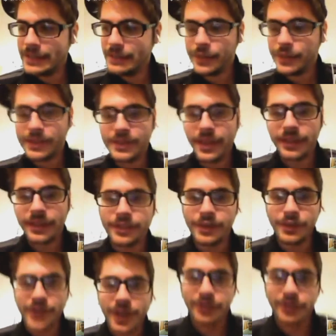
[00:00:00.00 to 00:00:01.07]
which that's still
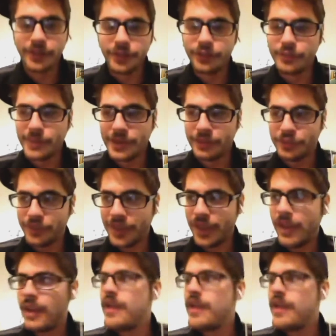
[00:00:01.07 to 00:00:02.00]
kind of hard for me to say.